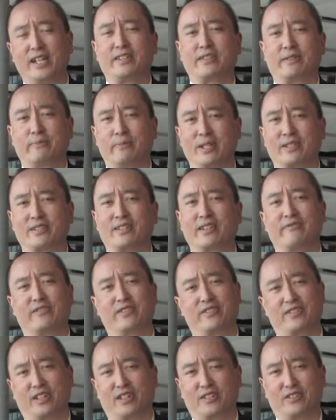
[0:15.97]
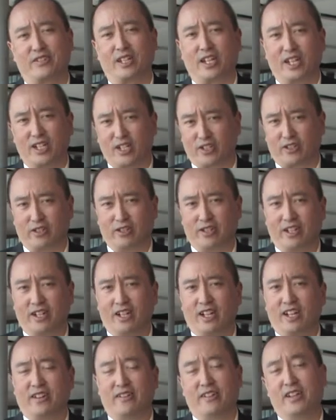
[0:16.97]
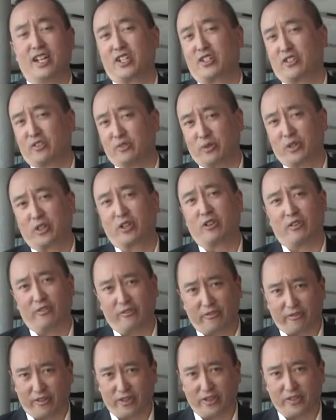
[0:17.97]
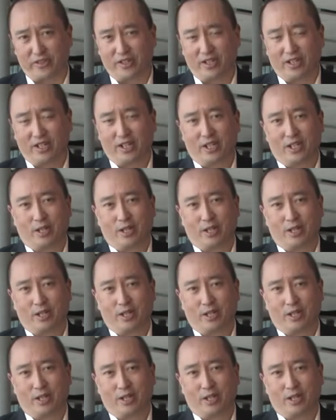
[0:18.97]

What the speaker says: SMSF Association National Conference,